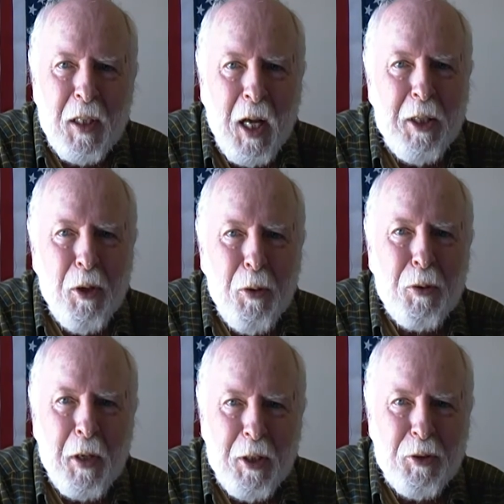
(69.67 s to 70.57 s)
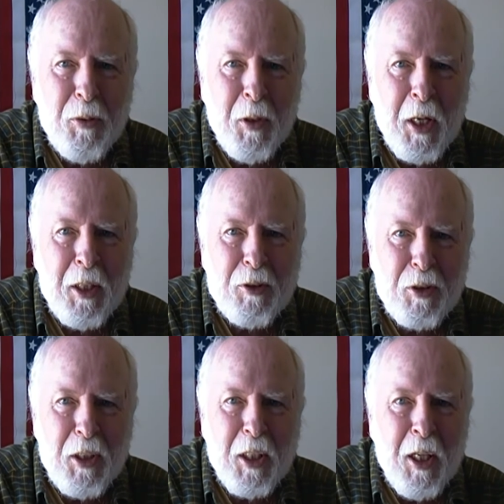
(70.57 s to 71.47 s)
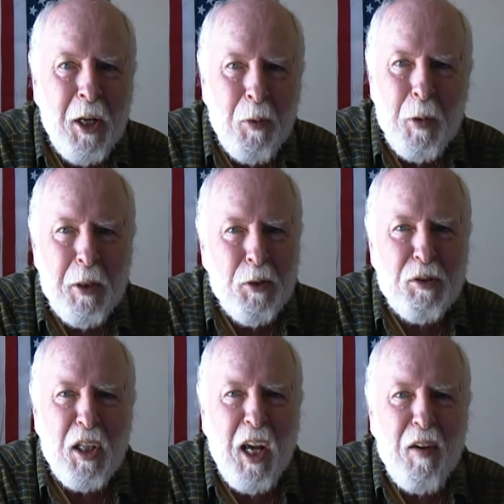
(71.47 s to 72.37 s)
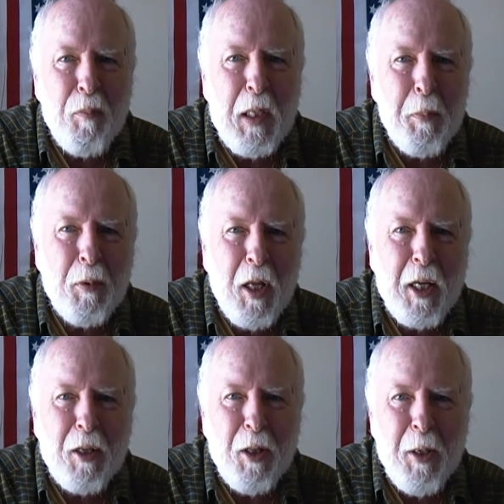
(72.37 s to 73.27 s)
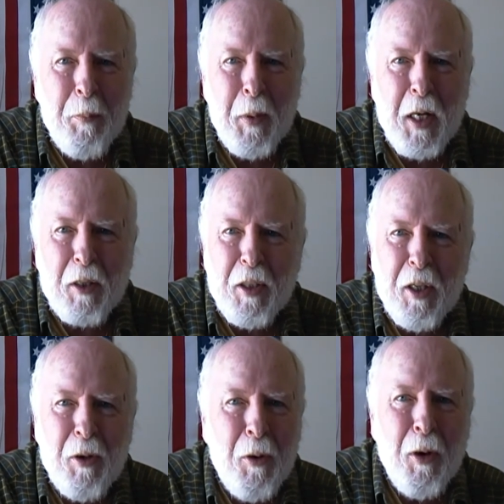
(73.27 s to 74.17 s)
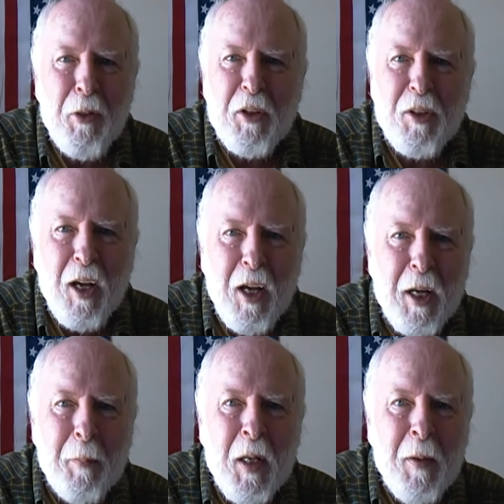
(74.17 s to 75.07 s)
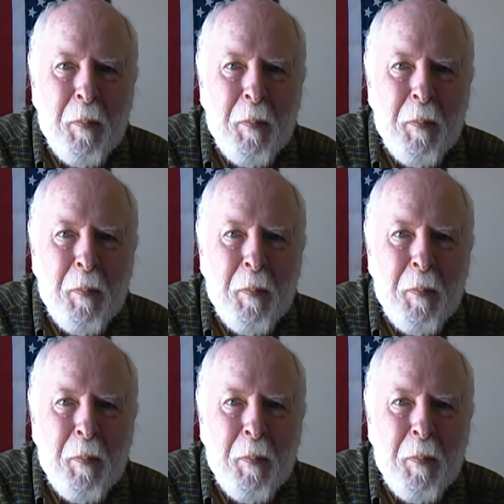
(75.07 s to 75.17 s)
I know crazy when I see it. We used to have people like Glenn Beck there all the time.